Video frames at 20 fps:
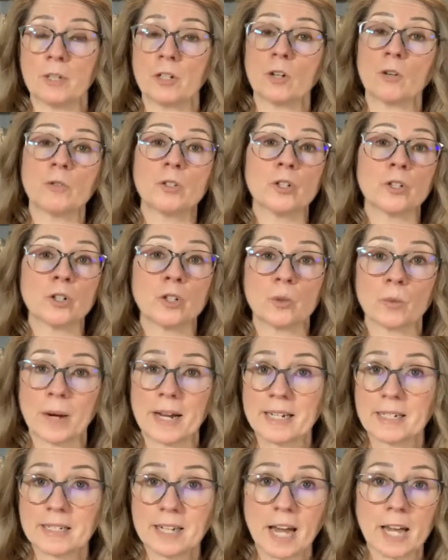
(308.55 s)
You know, you're
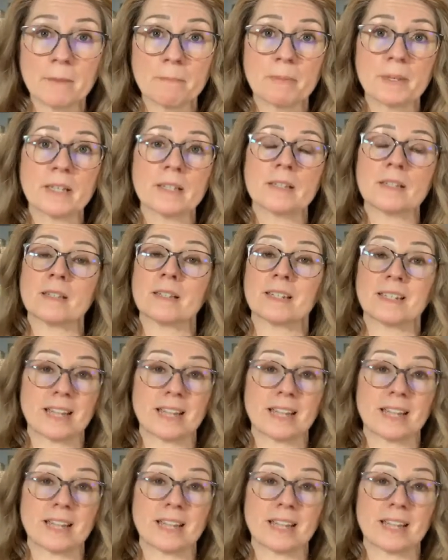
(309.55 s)
great typists.